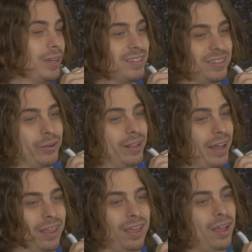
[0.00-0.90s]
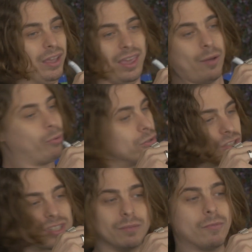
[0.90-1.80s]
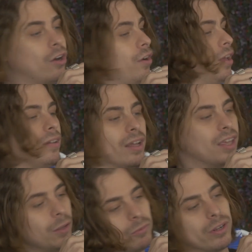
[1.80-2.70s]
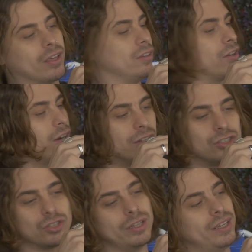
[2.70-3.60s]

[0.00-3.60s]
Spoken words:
ones, and they were like, yeah, bro, just keep going, like keep doing it, you're gonna enjoy